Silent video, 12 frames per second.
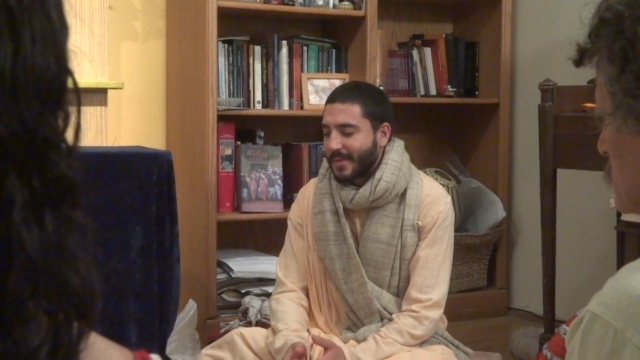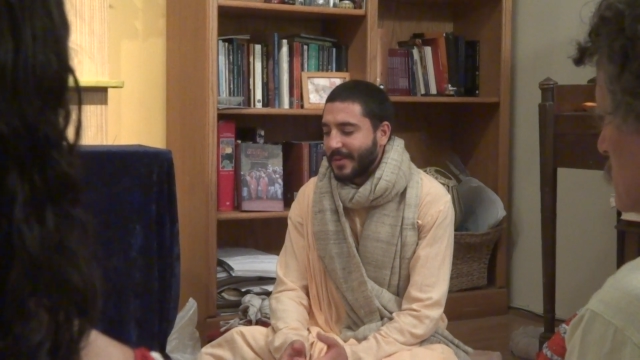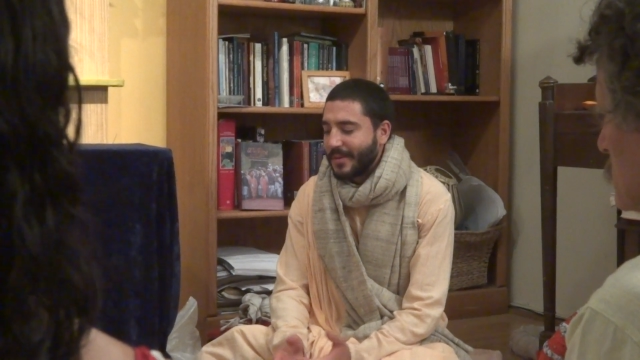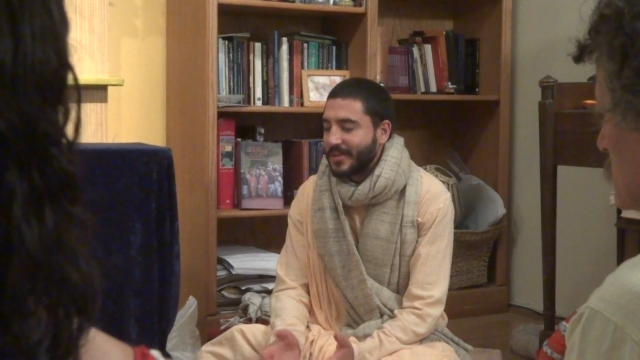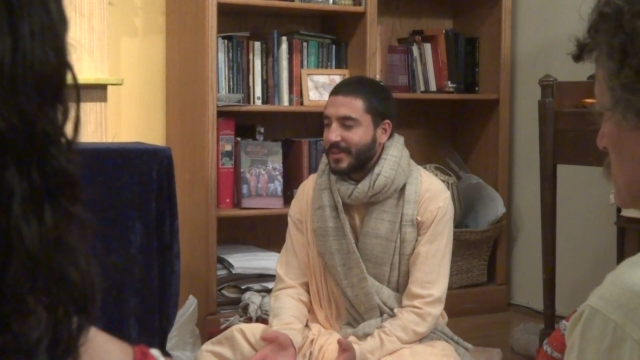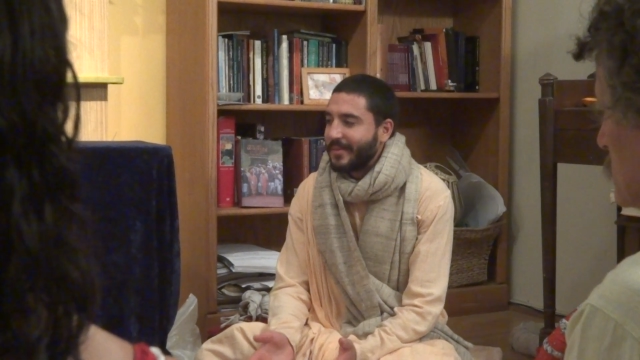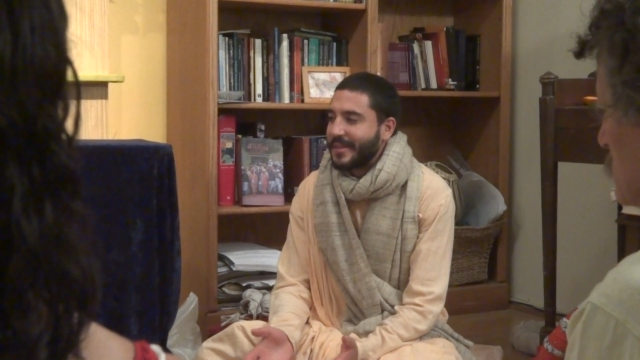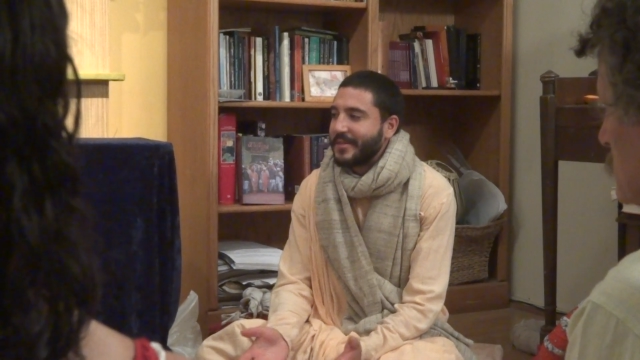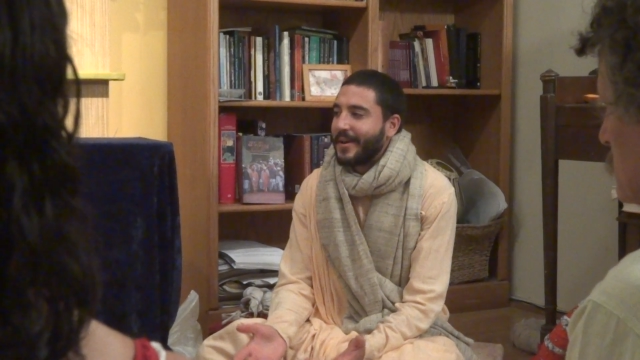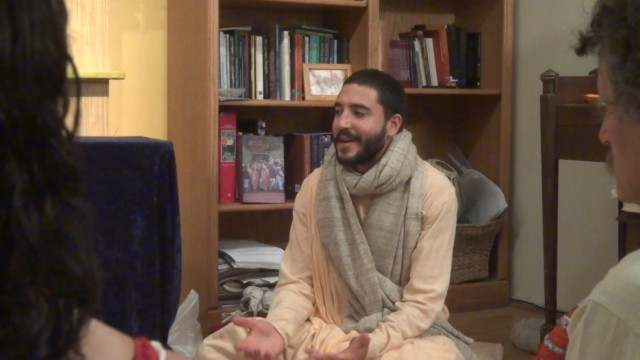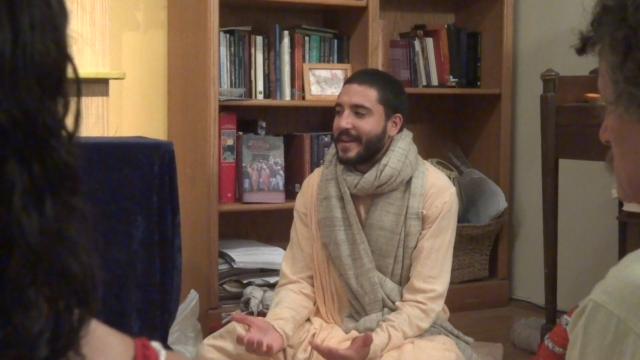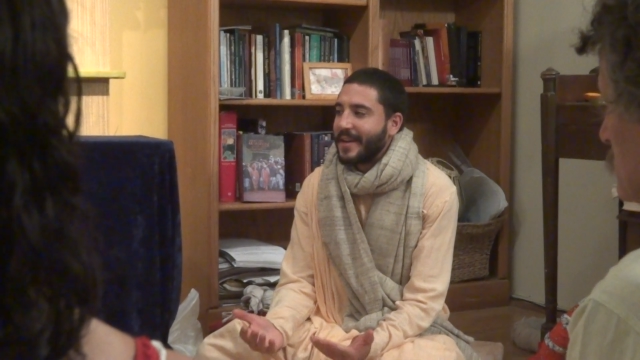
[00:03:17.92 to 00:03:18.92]
Who is Srimati
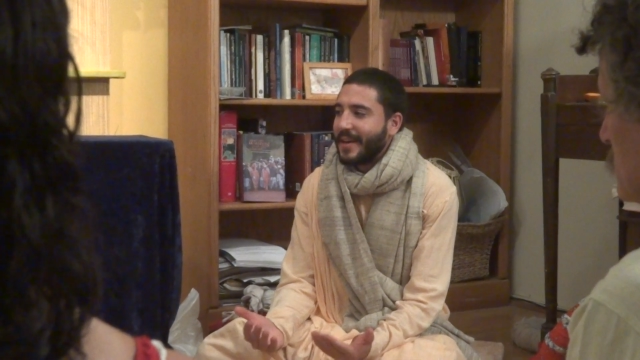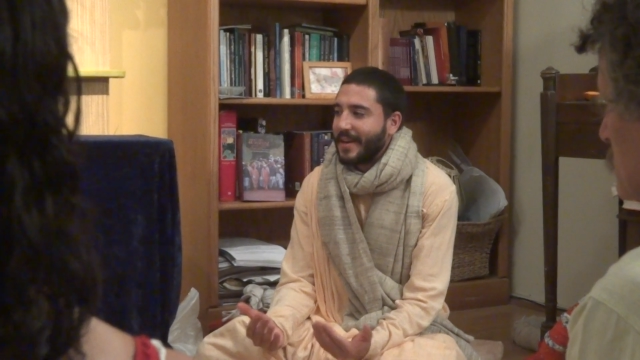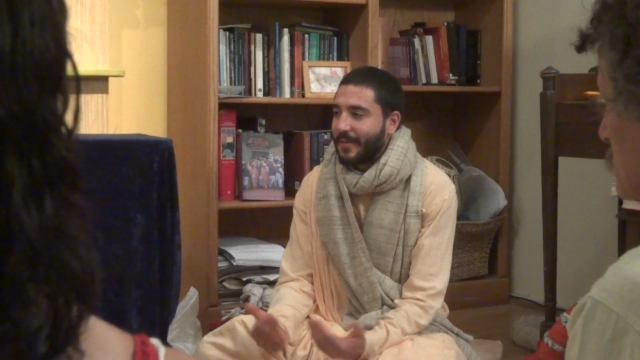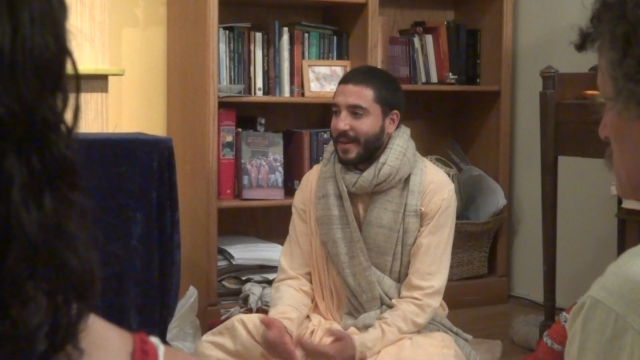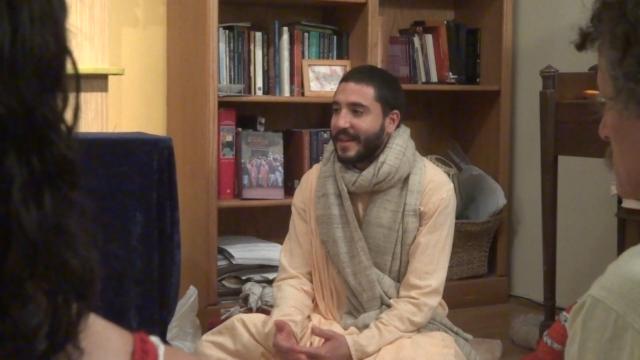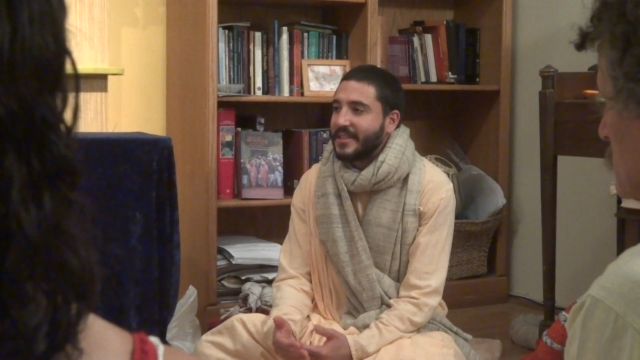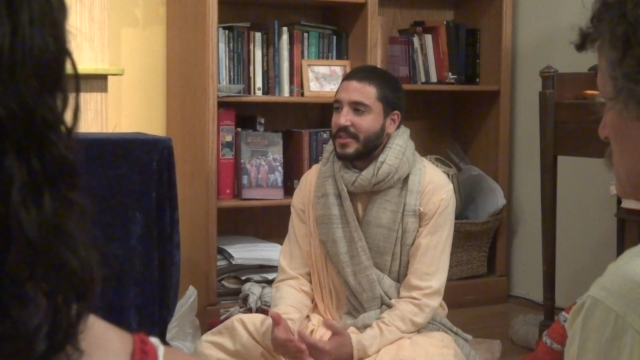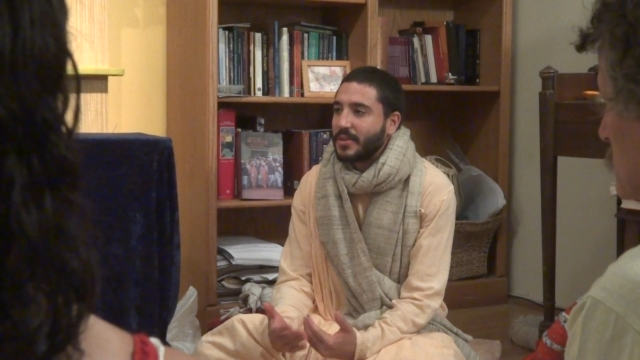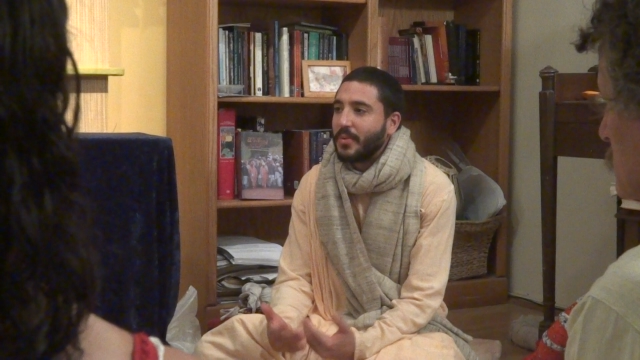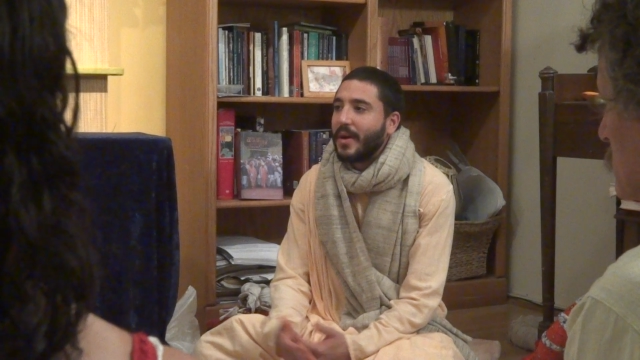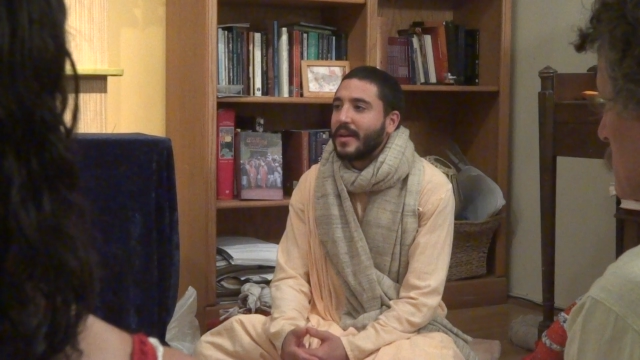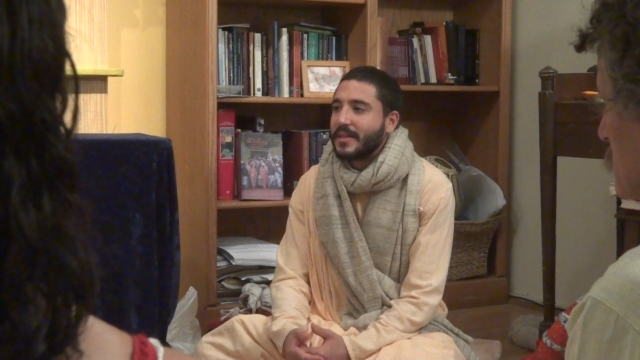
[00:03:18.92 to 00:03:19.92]
Radhika in relation
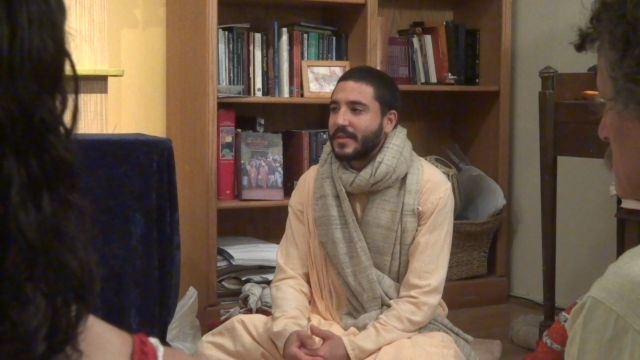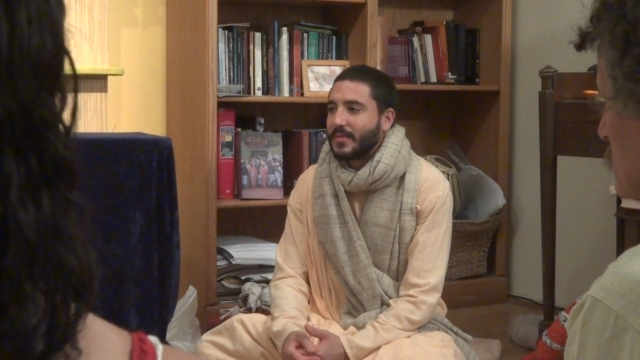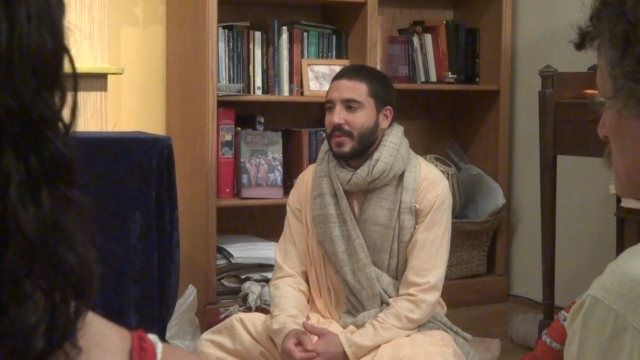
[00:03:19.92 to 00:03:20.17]
to us?